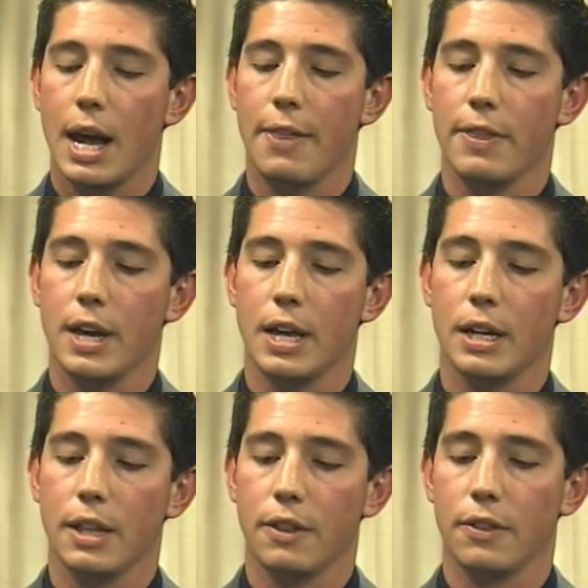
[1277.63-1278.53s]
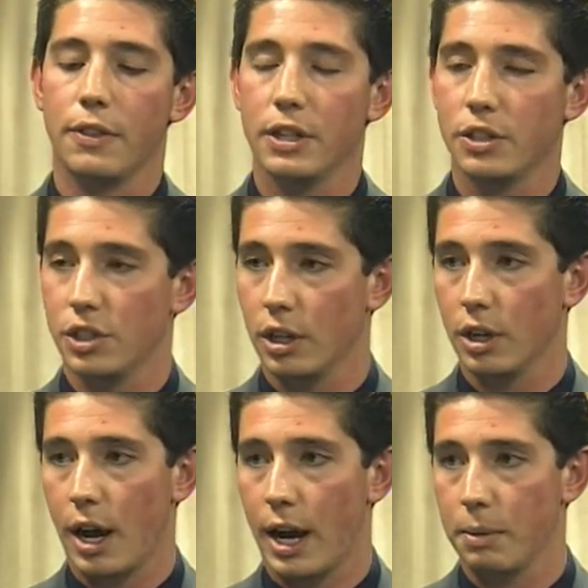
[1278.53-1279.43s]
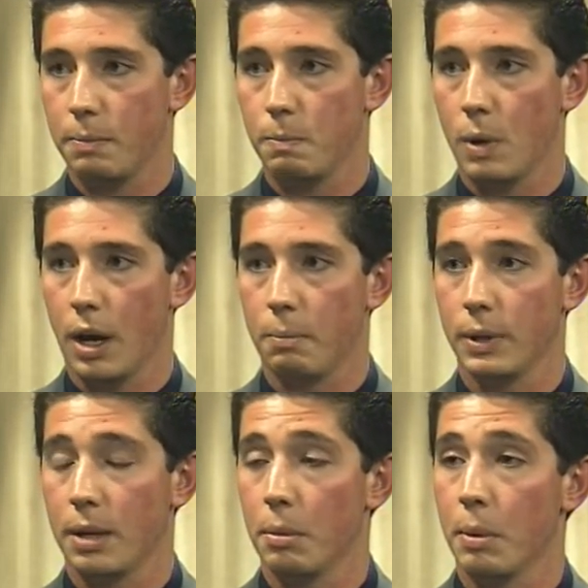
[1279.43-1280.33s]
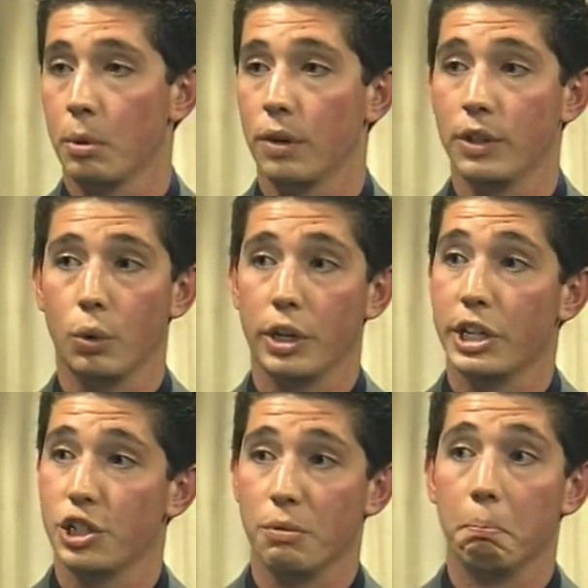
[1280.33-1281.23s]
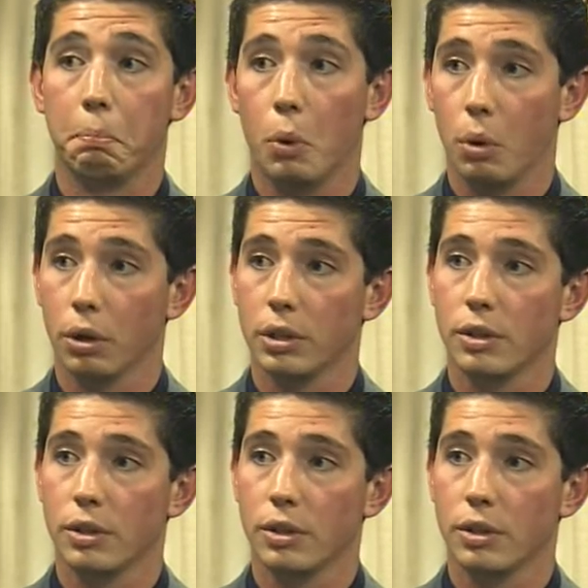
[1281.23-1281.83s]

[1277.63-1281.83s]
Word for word: And then this year, I uh, became a member of the orientation board.